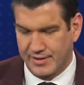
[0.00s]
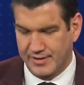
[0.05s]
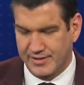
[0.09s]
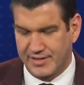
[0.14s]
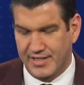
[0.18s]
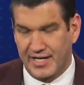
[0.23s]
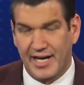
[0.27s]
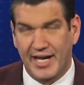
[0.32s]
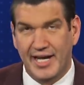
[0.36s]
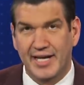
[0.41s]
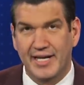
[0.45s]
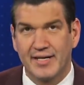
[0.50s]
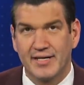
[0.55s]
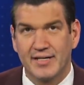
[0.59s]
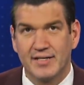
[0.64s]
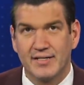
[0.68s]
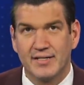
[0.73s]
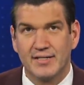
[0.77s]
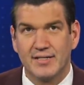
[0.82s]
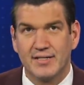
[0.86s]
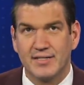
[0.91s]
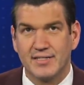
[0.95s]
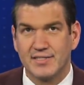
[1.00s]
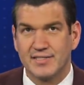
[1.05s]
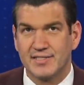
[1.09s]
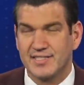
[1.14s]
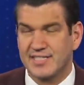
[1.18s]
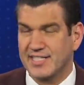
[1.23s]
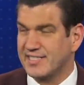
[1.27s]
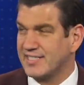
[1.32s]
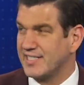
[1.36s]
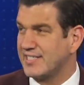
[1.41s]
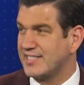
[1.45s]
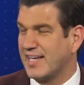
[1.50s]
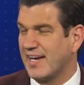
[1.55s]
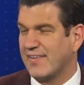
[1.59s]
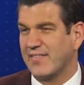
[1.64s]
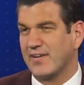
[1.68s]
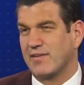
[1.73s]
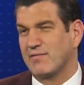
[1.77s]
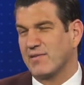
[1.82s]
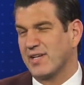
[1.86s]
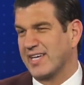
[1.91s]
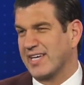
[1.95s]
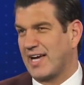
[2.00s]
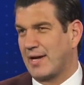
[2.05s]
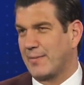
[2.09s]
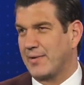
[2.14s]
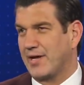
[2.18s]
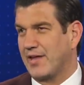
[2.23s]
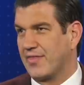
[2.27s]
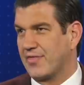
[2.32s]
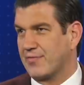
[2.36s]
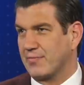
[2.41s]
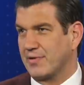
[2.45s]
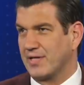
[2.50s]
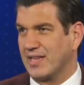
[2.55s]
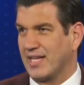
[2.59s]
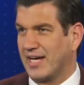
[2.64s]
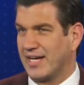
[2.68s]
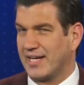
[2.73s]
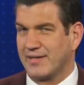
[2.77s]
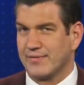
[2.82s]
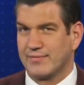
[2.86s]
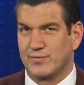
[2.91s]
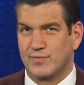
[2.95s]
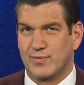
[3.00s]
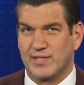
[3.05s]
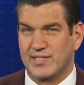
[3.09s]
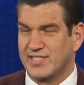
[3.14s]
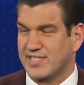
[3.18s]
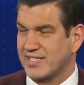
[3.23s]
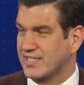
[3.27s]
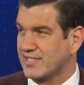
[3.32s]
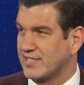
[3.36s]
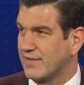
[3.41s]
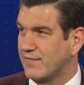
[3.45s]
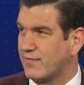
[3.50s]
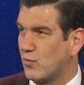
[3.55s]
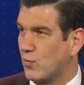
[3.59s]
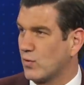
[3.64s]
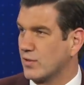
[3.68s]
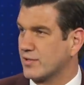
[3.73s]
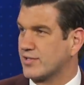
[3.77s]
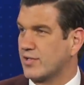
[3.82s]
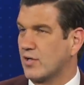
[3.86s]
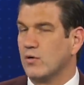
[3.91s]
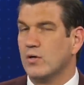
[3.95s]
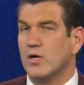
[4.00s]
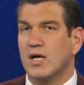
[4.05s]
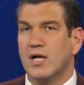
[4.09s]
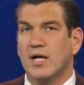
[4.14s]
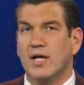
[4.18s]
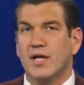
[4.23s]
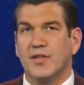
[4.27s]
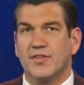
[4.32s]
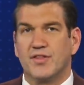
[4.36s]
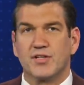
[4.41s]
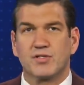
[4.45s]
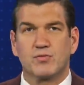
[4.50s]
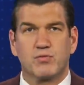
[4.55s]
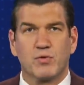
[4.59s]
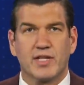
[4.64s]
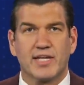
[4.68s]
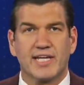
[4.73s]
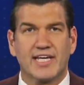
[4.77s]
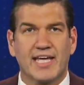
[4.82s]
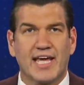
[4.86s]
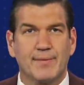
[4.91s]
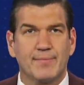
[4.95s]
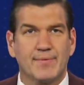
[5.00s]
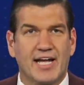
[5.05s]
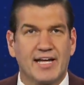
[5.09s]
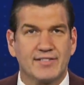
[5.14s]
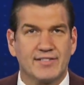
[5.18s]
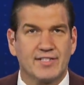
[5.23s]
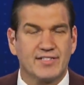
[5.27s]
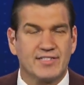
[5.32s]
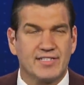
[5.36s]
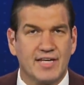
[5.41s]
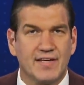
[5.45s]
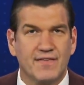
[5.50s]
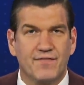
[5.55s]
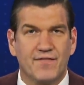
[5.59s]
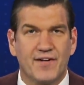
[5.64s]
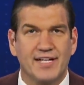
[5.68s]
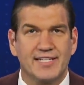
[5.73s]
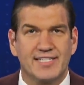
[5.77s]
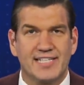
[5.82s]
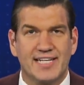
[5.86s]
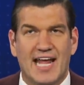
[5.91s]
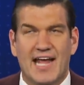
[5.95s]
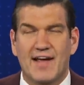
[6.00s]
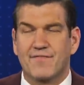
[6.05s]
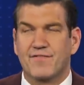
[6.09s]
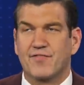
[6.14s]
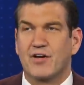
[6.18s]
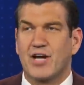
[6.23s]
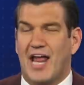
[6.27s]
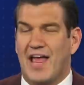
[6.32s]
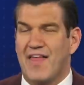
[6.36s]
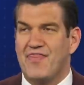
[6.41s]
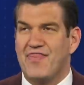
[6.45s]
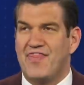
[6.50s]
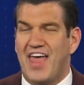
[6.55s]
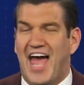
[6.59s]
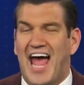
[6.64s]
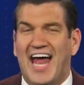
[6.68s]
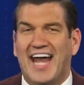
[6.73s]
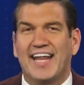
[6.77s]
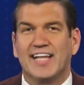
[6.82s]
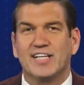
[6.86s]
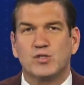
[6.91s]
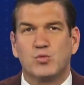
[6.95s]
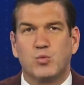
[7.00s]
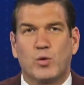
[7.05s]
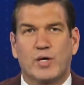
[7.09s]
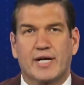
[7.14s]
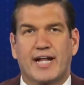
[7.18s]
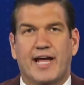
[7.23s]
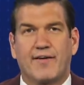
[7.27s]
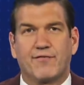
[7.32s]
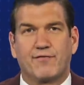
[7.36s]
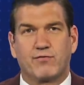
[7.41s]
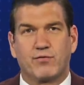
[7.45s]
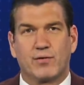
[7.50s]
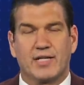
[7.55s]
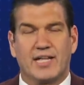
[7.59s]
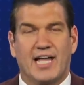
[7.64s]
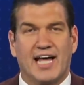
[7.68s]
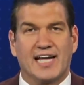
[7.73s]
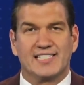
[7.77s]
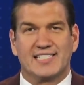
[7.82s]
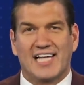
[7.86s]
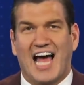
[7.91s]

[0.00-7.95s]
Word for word: Today, 67 really got me at three late. It was really 64. So this really came down to defense and effort, and that is what I've realized.